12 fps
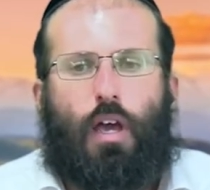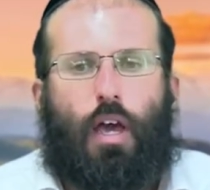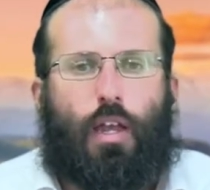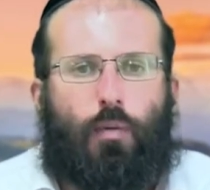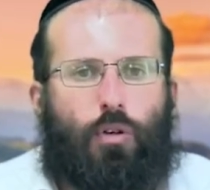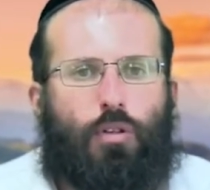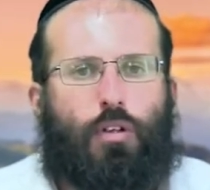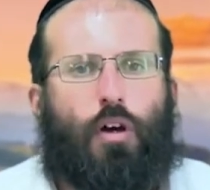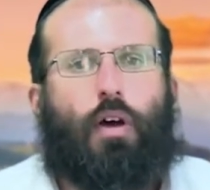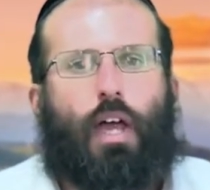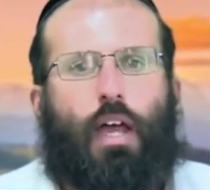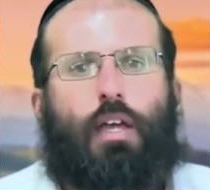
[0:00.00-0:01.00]
And then we'll
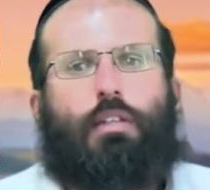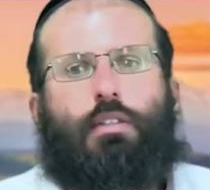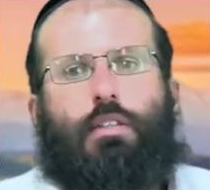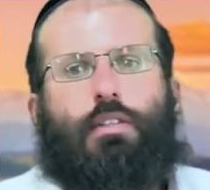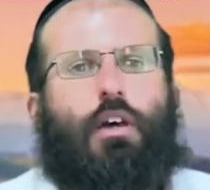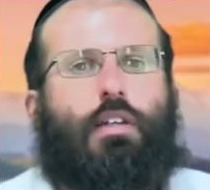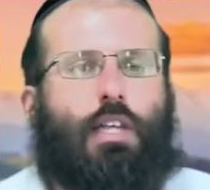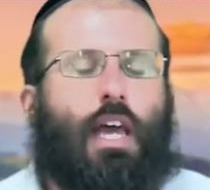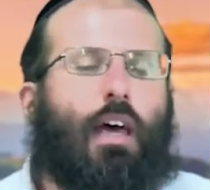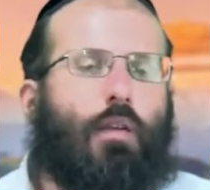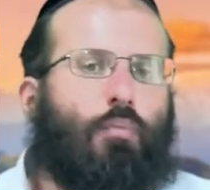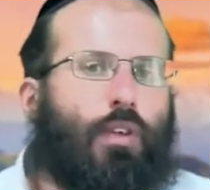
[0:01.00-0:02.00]
go ahead and discuss
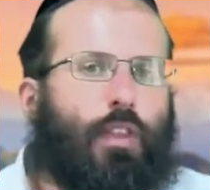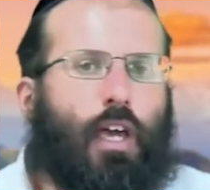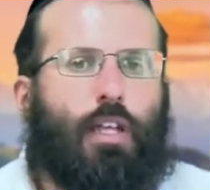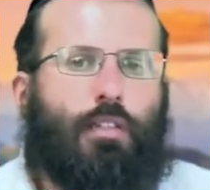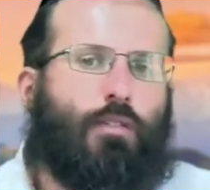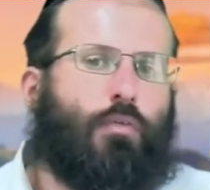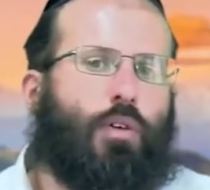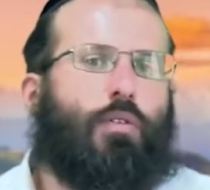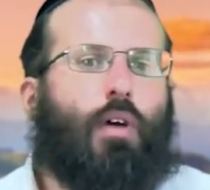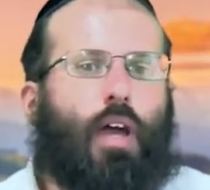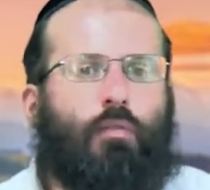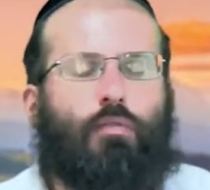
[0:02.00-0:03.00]
how to bring that into
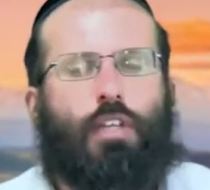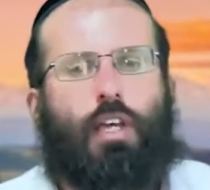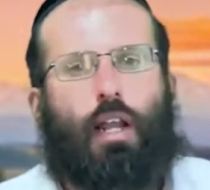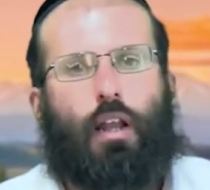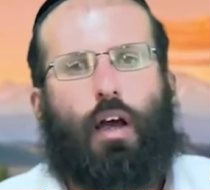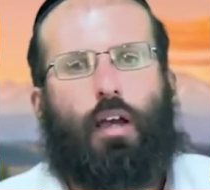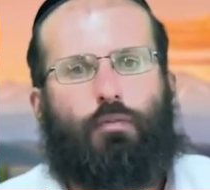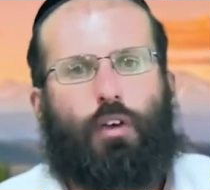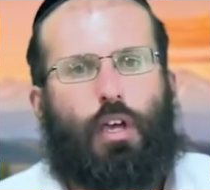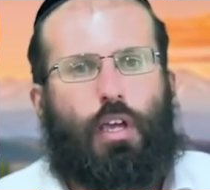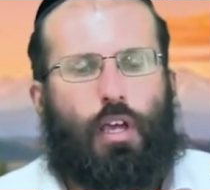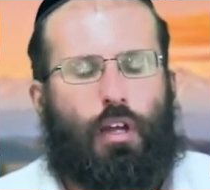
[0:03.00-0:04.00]
real everyday
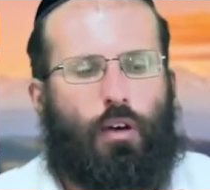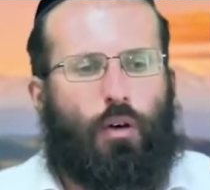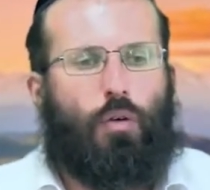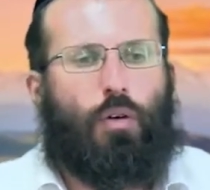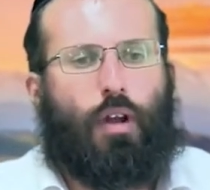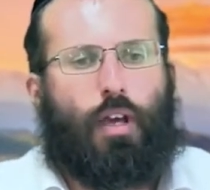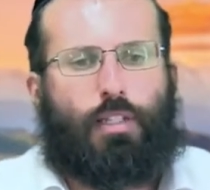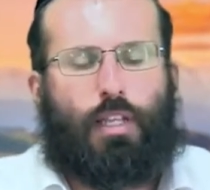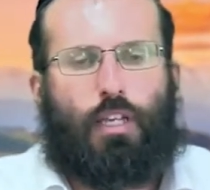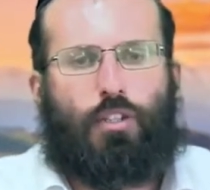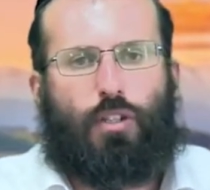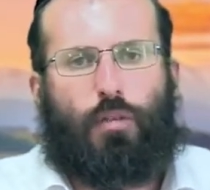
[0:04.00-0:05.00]
life in our
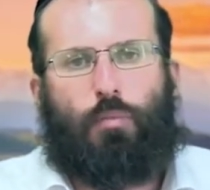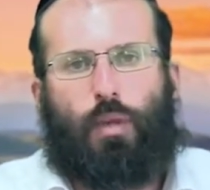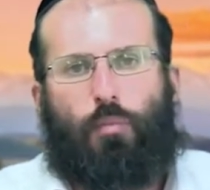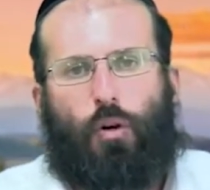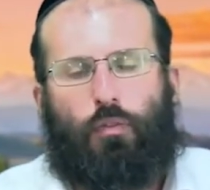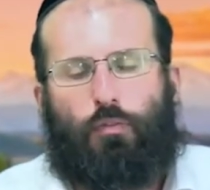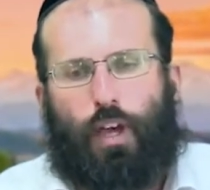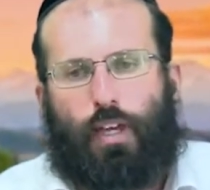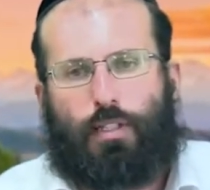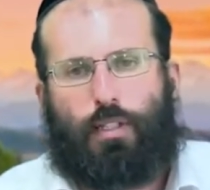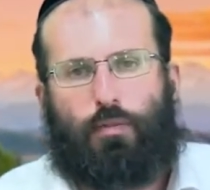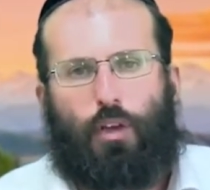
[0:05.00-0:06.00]
organization and be more
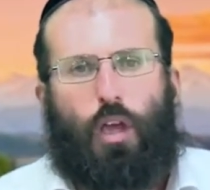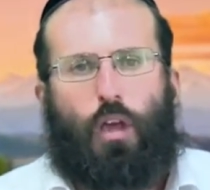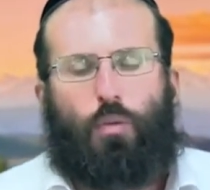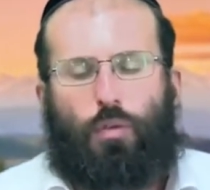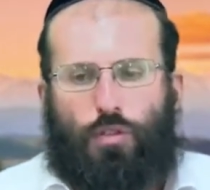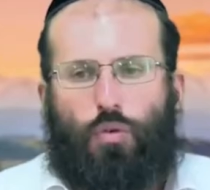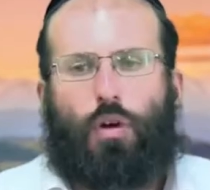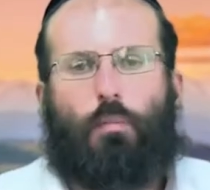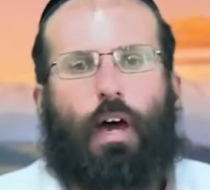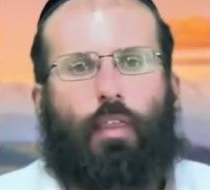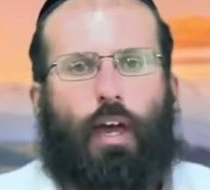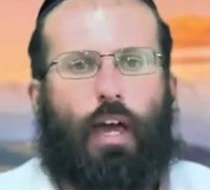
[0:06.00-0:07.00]
effective. We'll talk
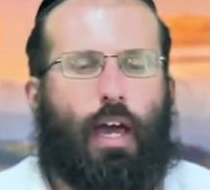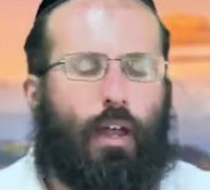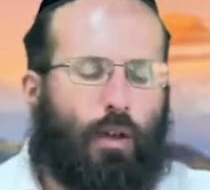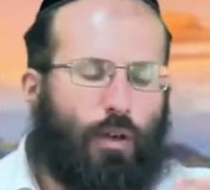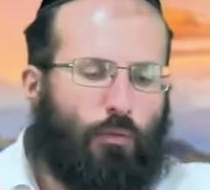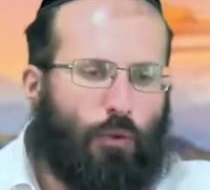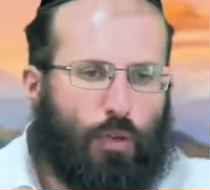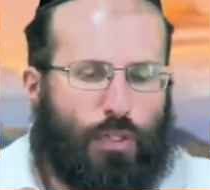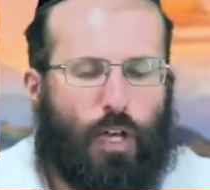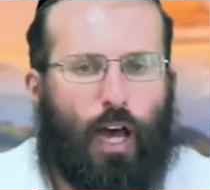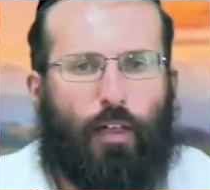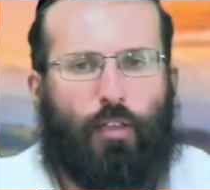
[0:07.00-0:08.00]
about that, how to
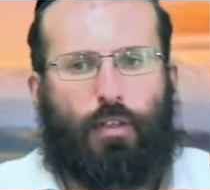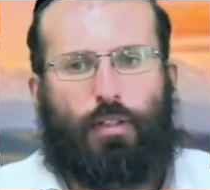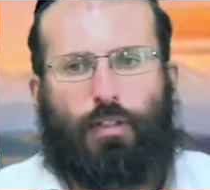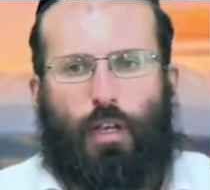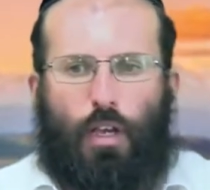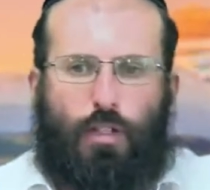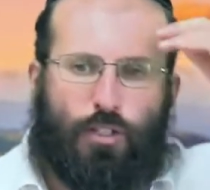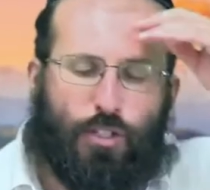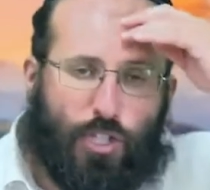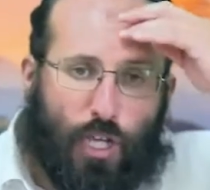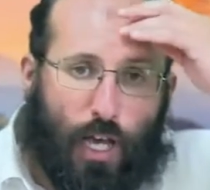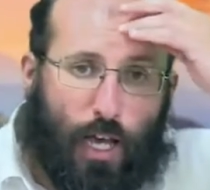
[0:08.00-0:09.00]
influence others, to
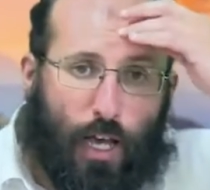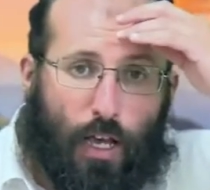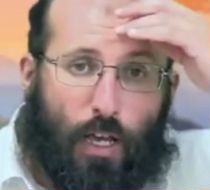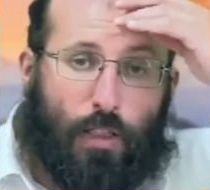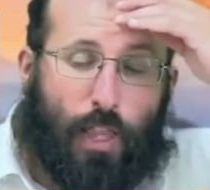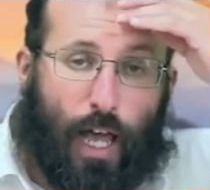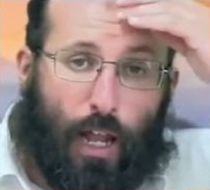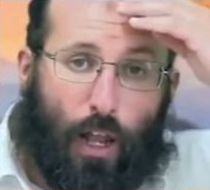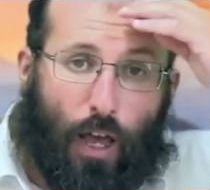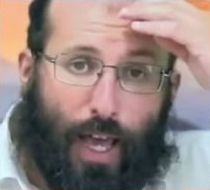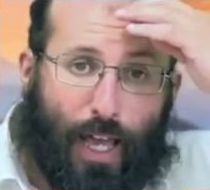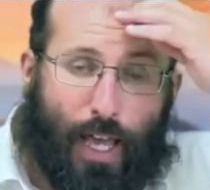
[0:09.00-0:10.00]
share that
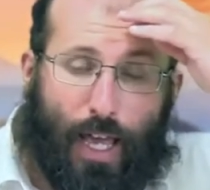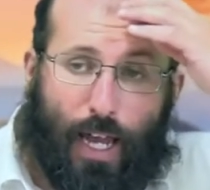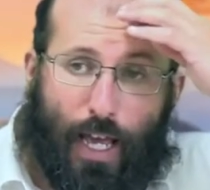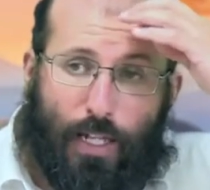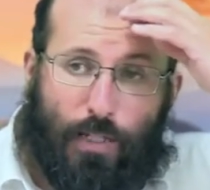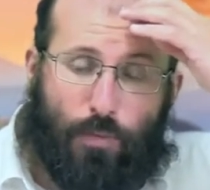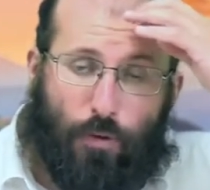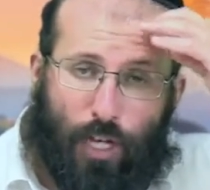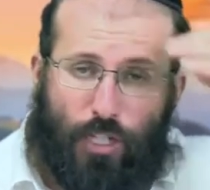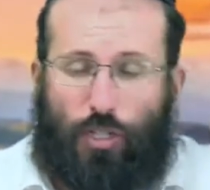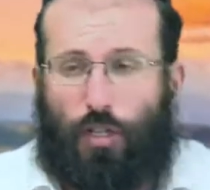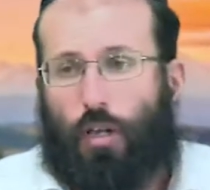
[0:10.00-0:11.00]
light and that
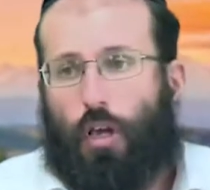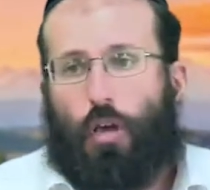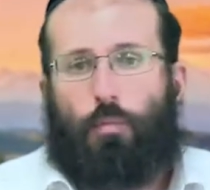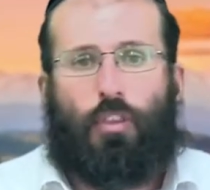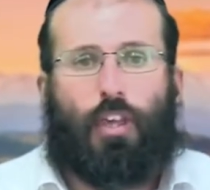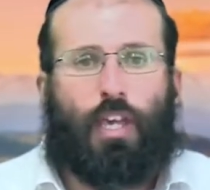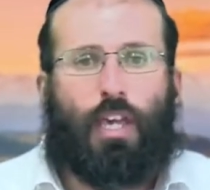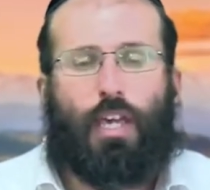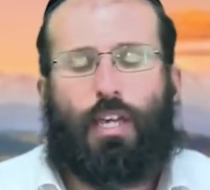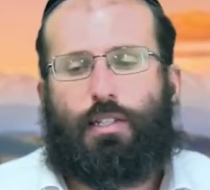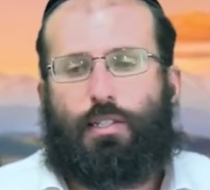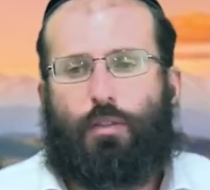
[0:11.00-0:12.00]
inspiration. But the
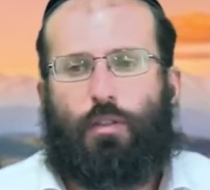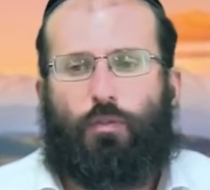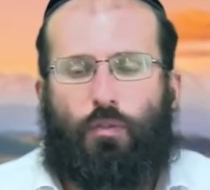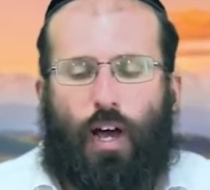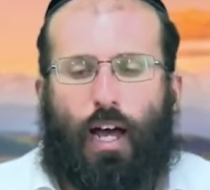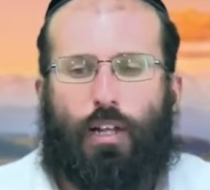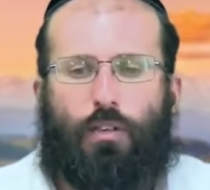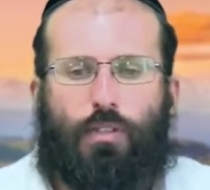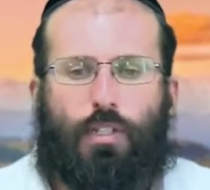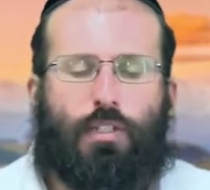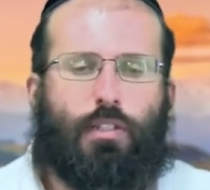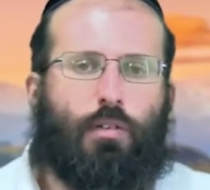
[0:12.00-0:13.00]
key is that the value
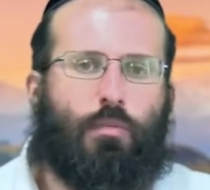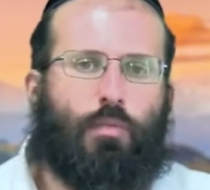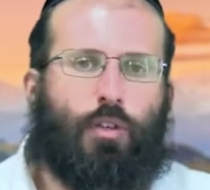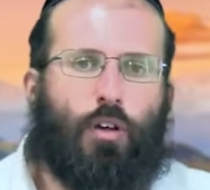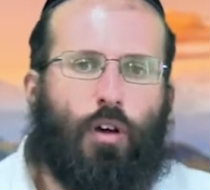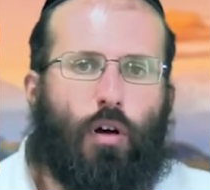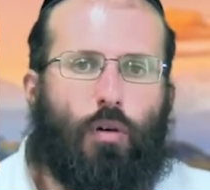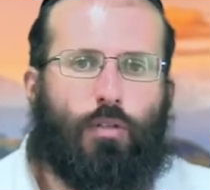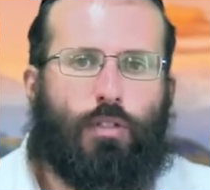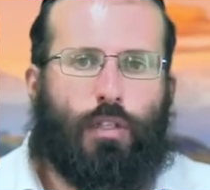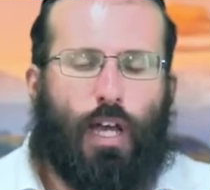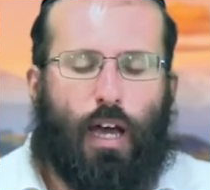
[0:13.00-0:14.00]
system, the
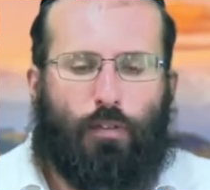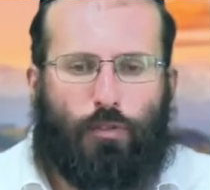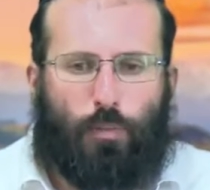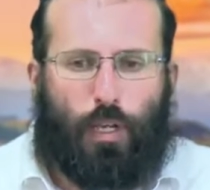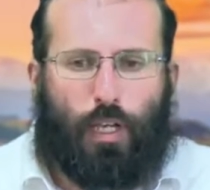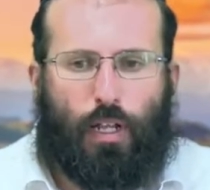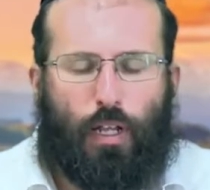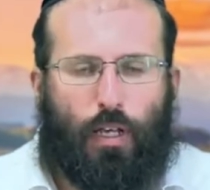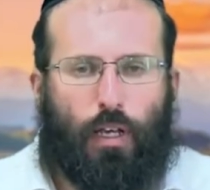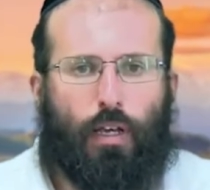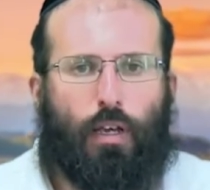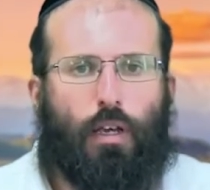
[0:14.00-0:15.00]
goals have to be
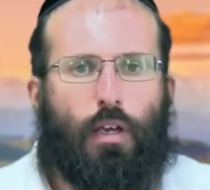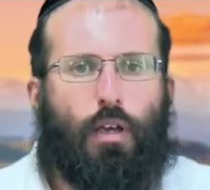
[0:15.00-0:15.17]
clear.